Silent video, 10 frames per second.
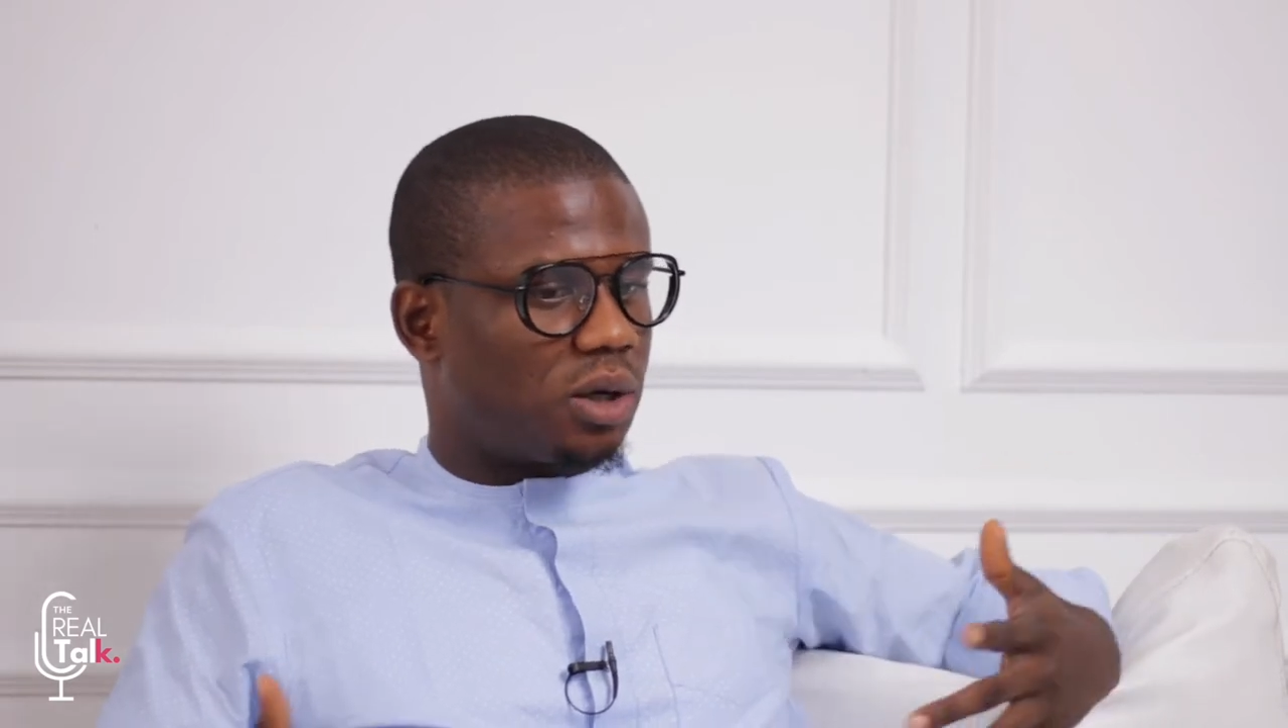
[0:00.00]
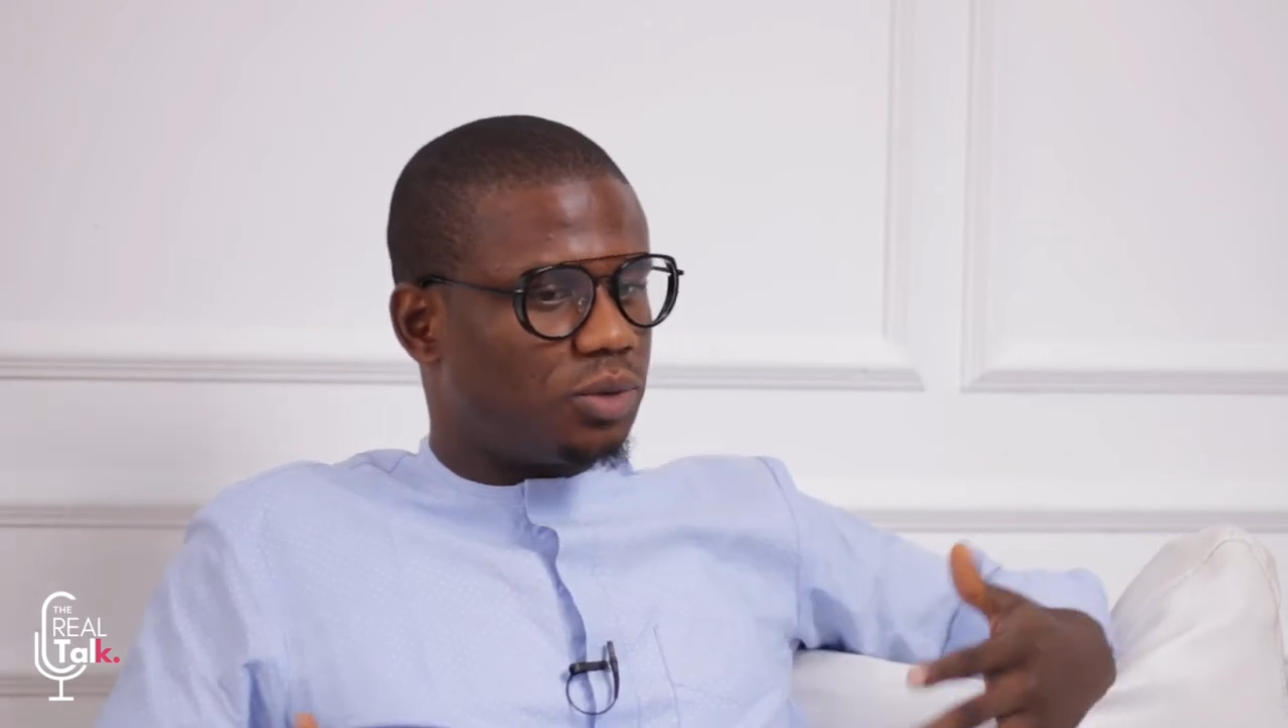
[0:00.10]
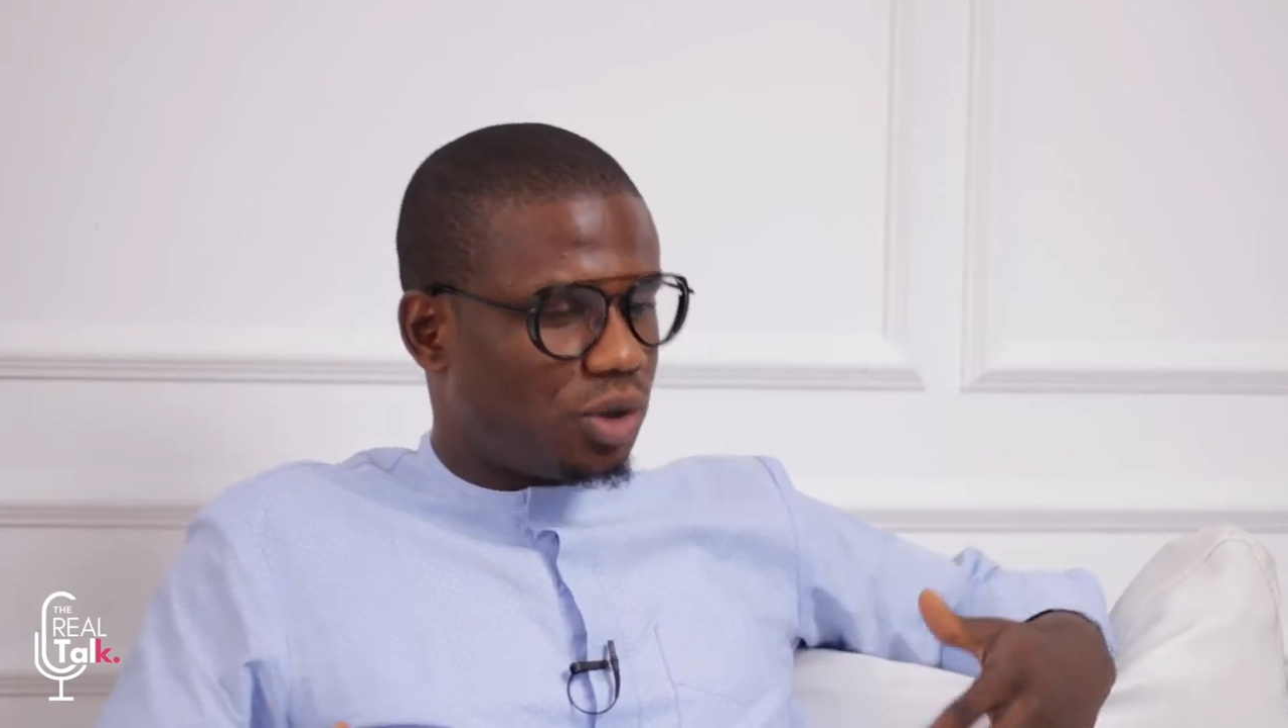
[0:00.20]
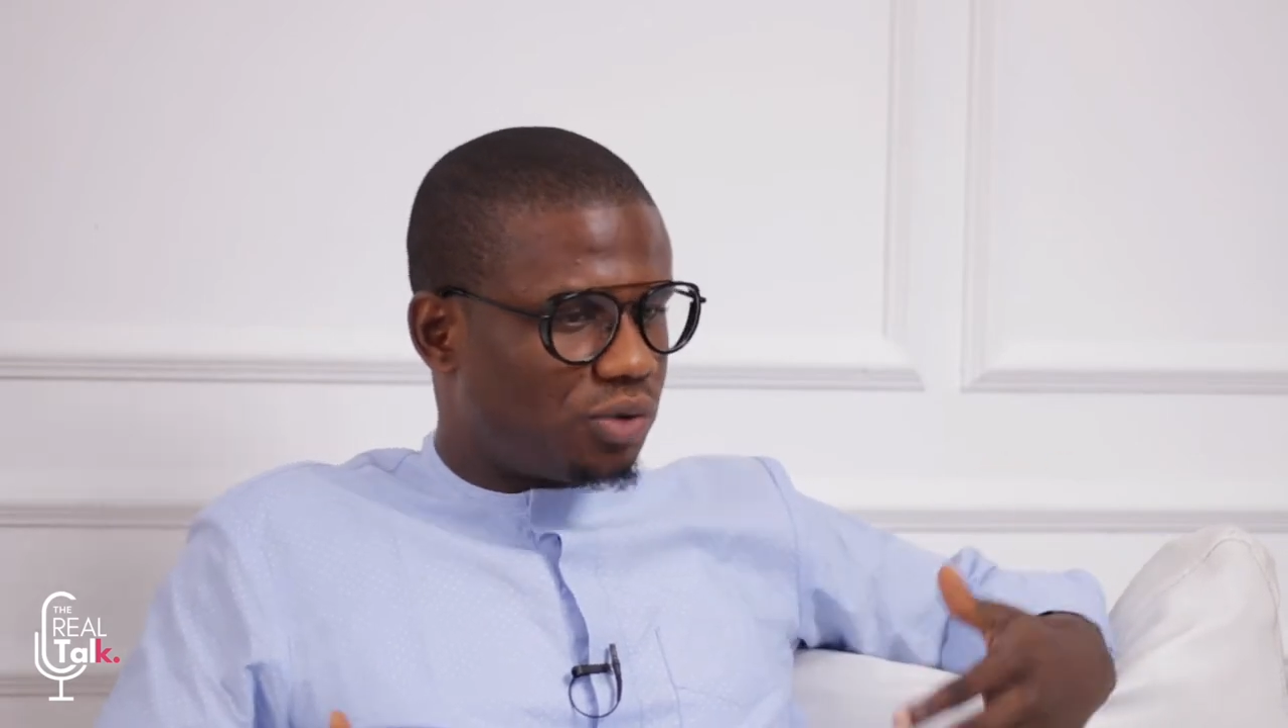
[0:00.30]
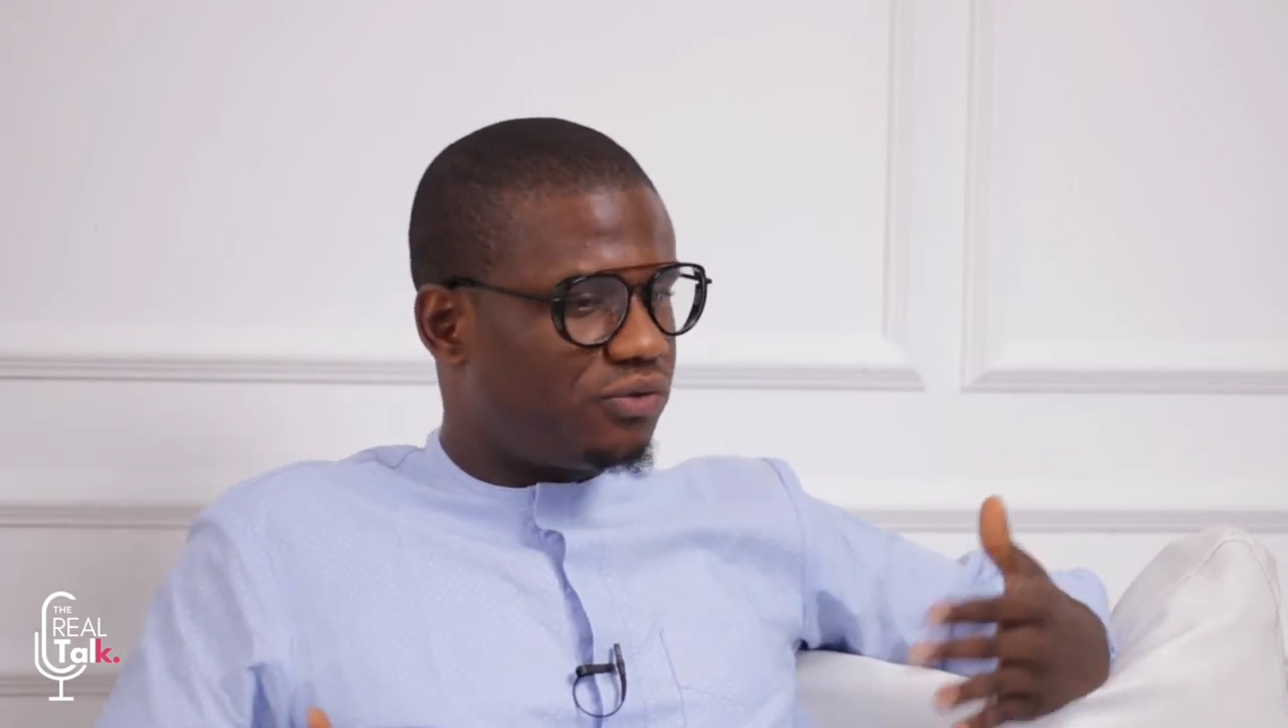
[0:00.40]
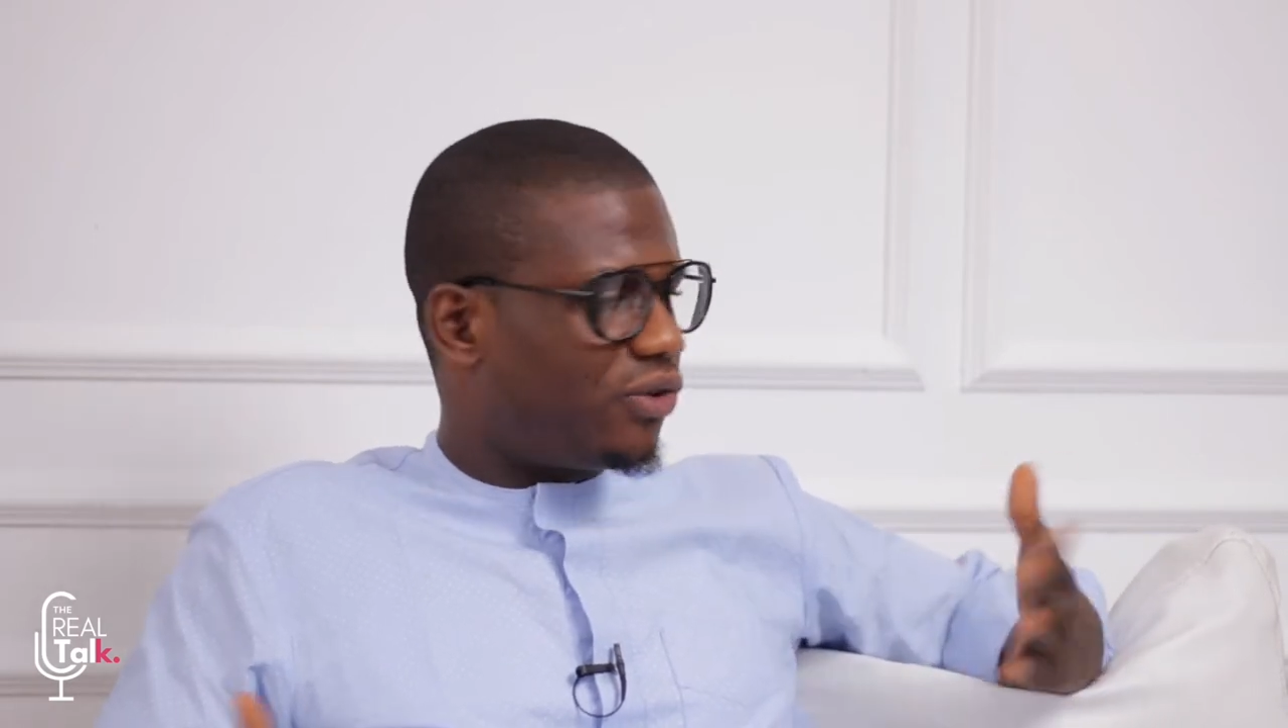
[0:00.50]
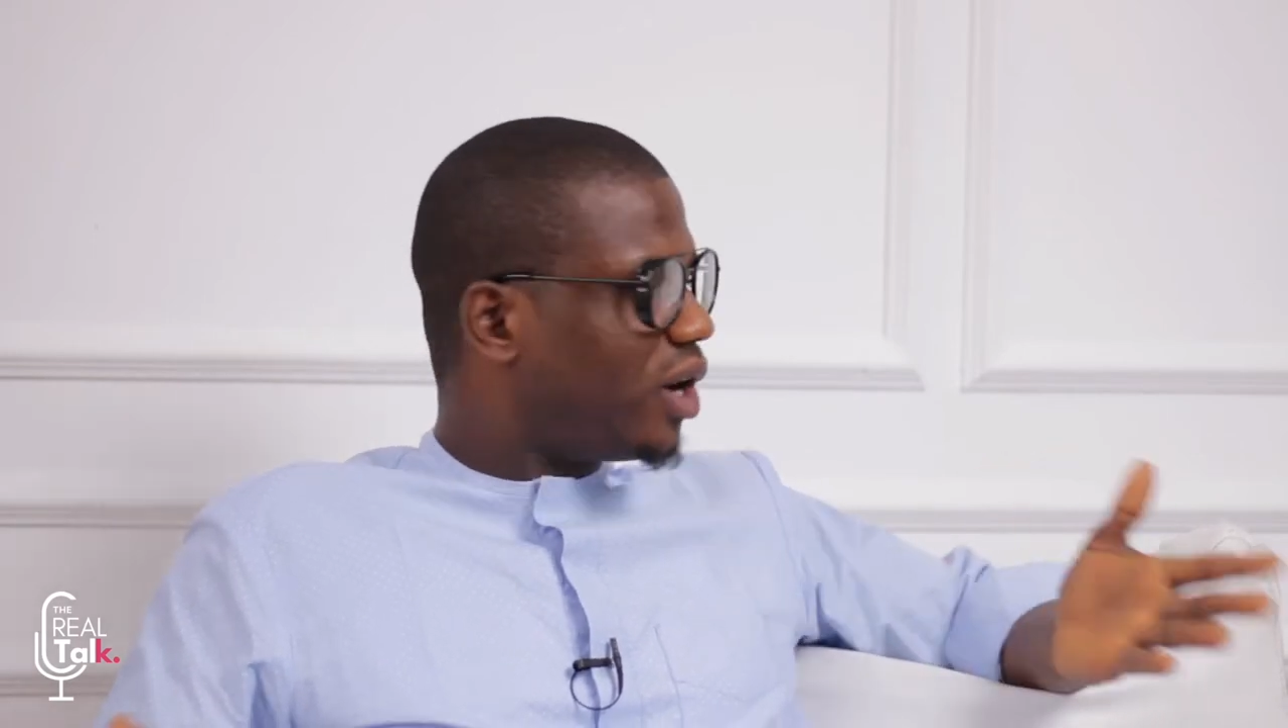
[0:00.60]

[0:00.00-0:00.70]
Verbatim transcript: um, you know,